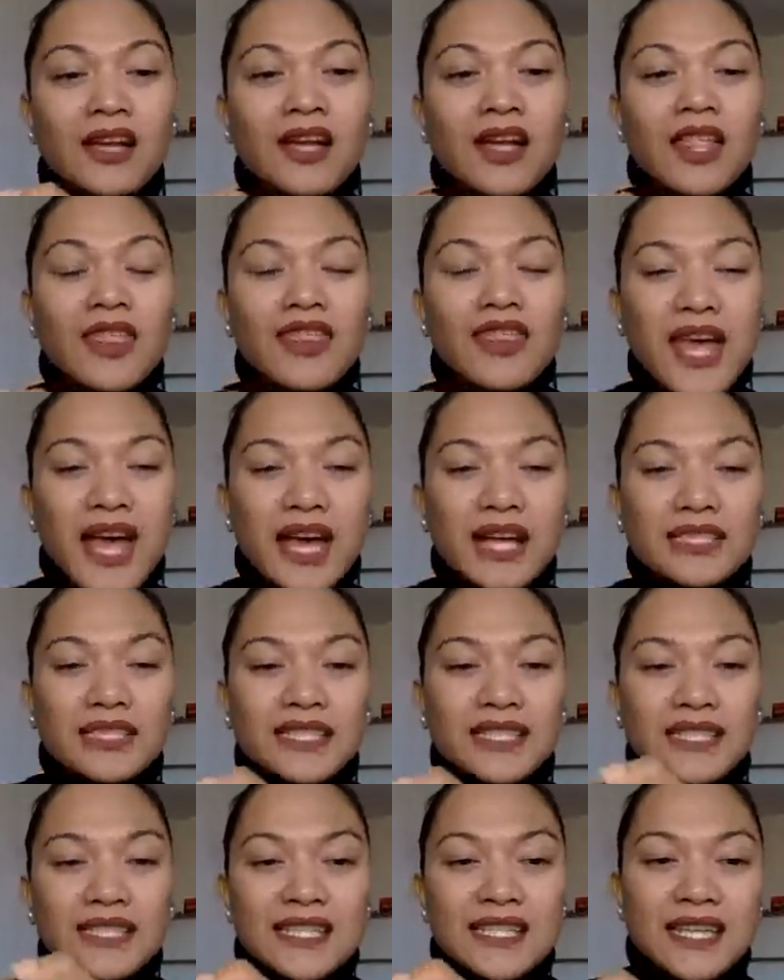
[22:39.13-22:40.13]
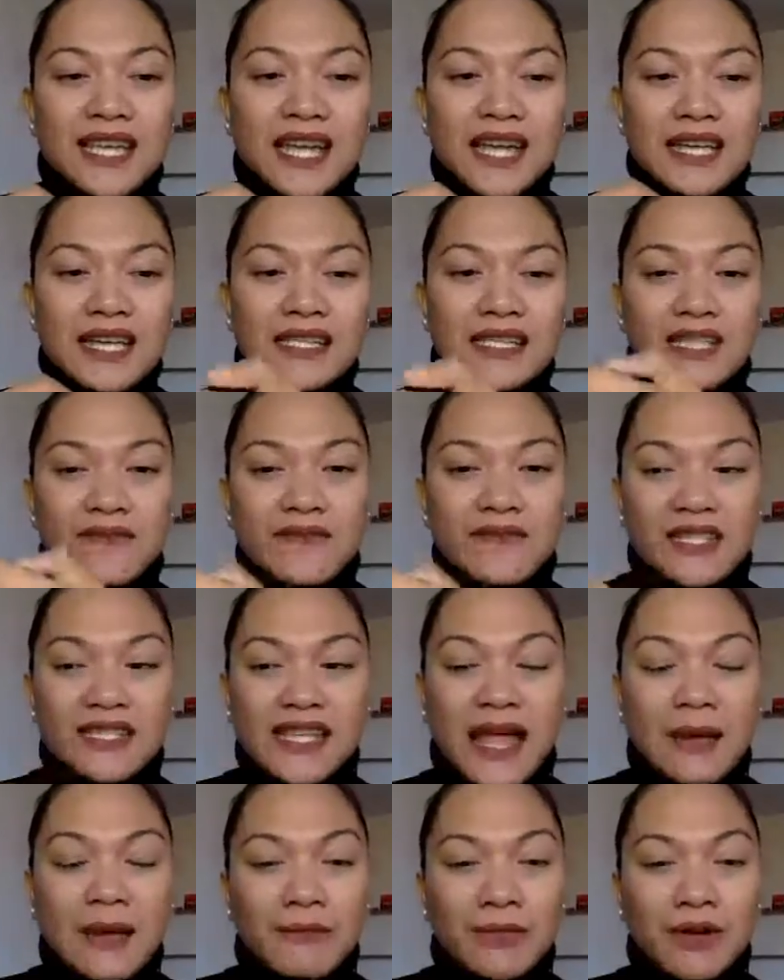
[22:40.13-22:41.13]
That indicates, if it's
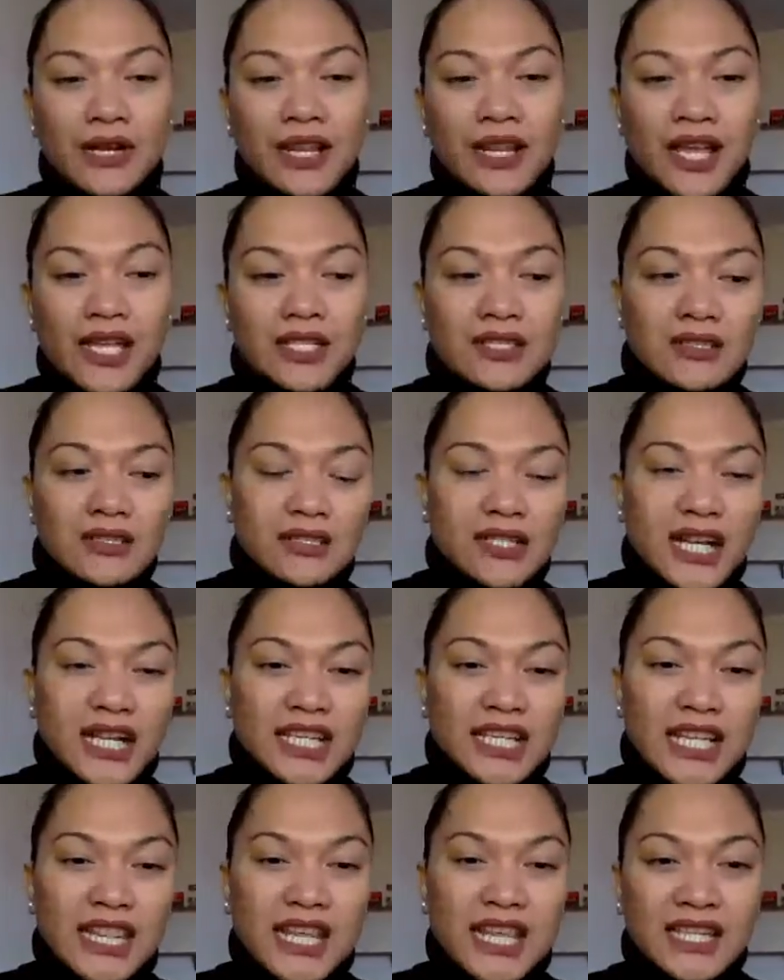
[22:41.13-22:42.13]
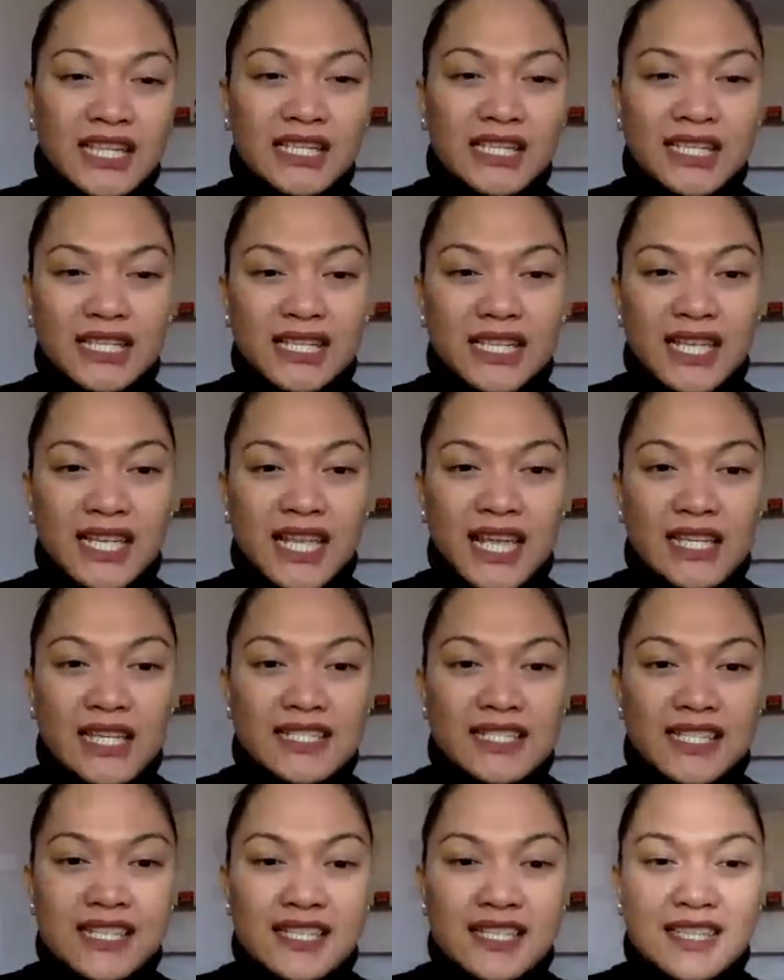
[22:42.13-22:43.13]
amber light already, that indicates
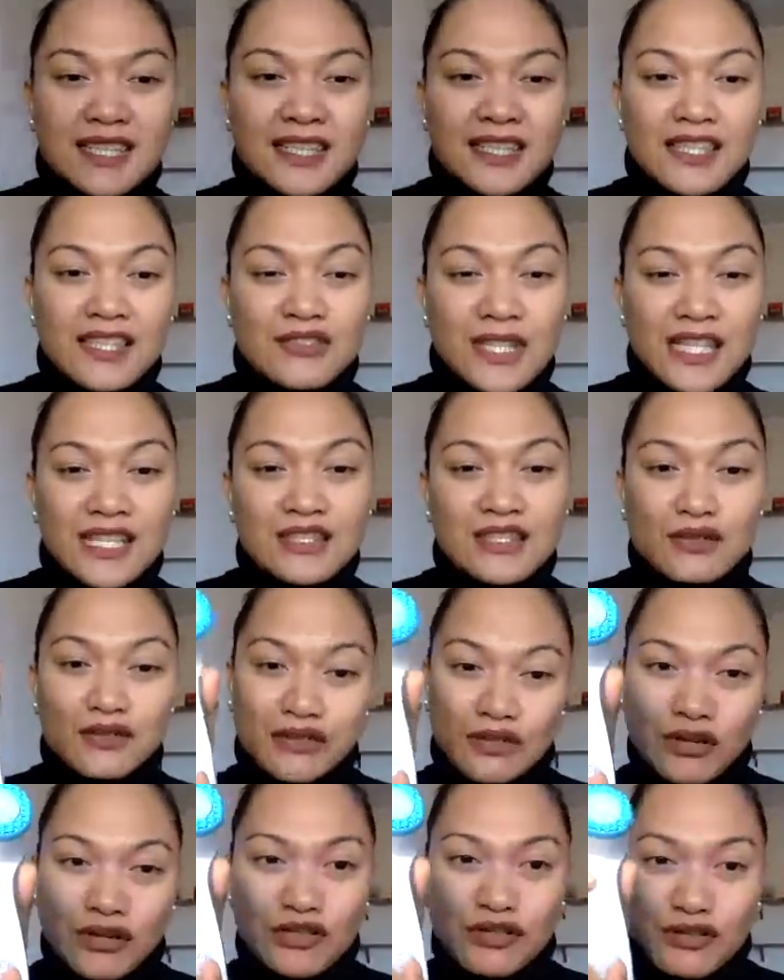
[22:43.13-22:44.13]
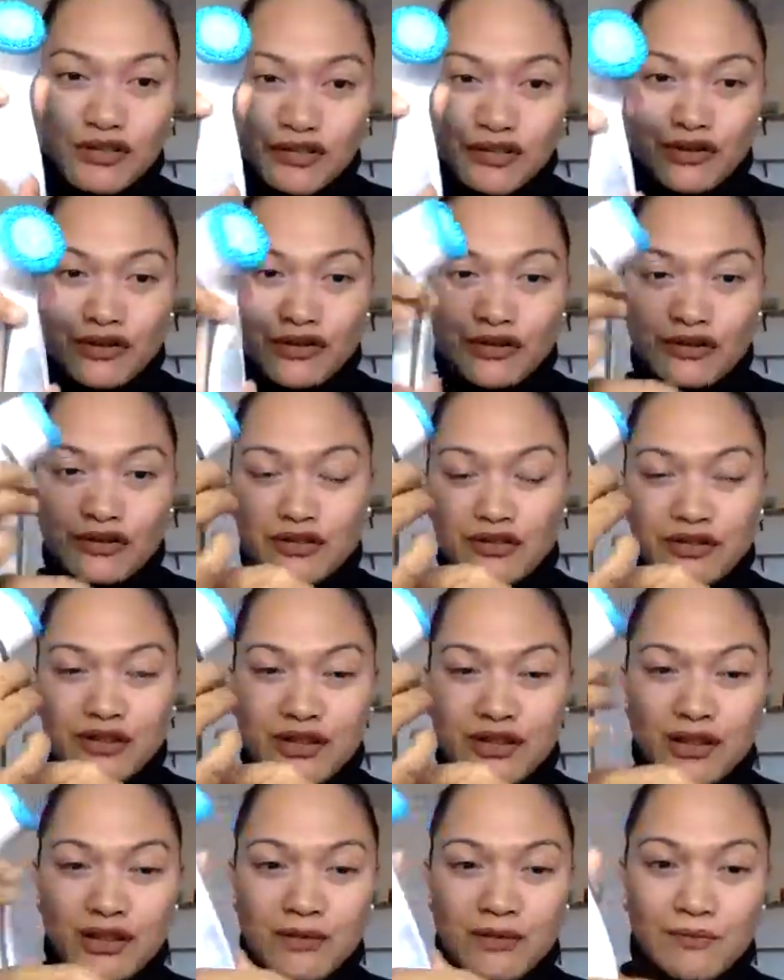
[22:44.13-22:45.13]
that you need to charge your
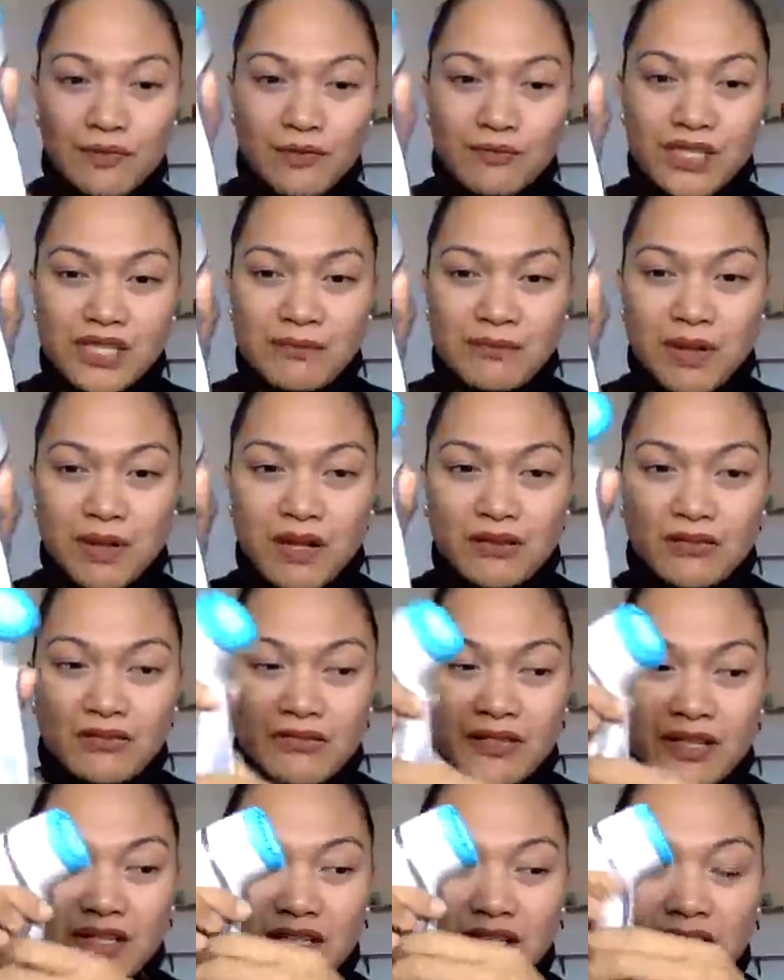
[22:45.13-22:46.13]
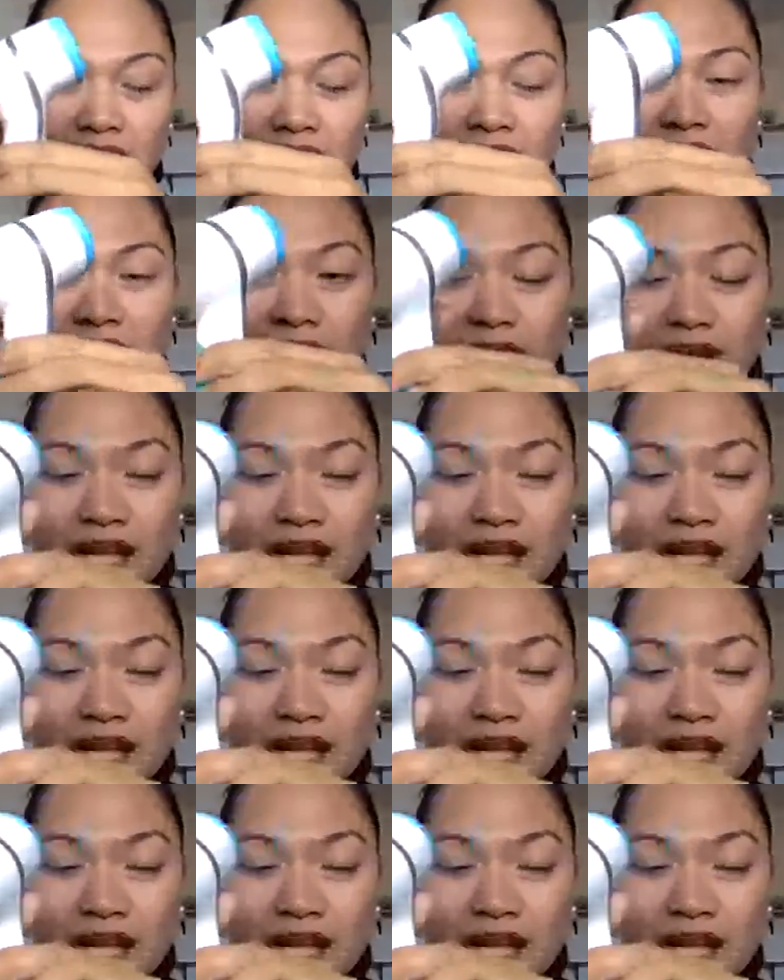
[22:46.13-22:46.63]
LumiSpa right